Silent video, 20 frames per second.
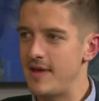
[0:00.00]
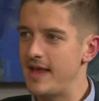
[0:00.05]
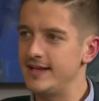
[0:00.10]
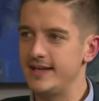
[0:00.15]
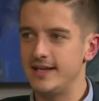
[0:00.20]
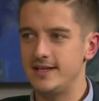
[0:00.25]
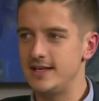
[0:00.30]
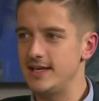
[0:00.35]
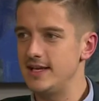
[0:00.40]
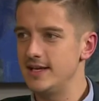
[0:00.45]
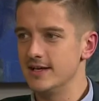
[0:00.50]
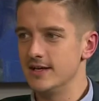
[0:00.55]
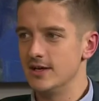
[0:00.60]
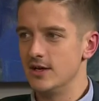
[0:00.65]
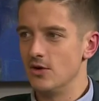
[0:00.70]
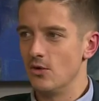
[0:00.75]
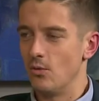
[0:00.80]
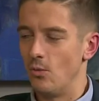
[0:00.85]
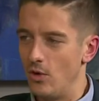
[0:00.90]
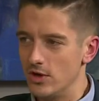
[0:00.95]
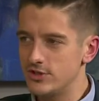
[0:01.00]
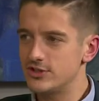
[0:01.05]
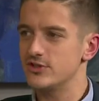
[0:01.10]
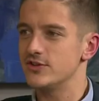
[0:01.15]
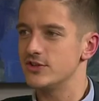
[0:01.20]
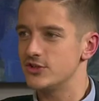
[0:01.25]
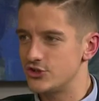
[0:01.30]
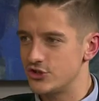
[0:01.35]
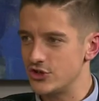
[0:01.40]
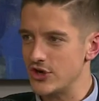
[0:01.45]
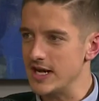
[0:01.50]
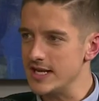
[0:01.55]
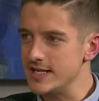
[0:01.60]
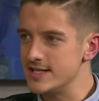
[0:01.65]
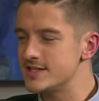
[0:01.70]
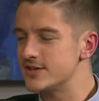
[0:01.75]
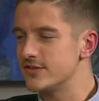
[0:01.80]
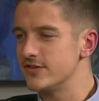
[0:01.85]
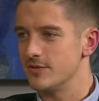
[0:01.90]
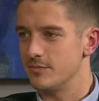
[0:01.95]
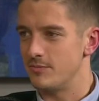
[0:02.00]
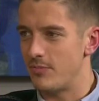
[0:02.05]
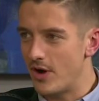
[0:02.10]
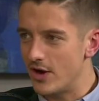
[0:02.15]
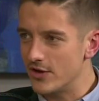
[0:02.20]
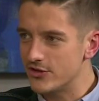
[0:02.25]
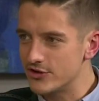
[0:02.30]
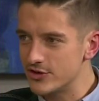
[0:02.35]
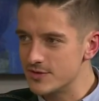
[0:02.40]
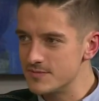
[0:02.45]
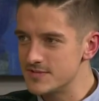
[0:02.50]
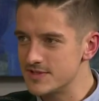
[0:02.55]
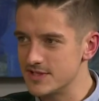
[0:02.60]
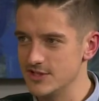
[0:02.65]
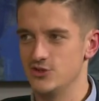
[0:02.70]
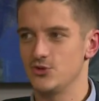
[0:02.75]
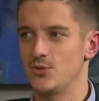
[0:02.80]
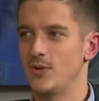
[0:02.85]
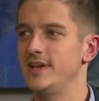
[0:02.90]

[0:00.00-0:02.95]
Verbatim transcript: I'm ADD. What are the trends for bathrooms in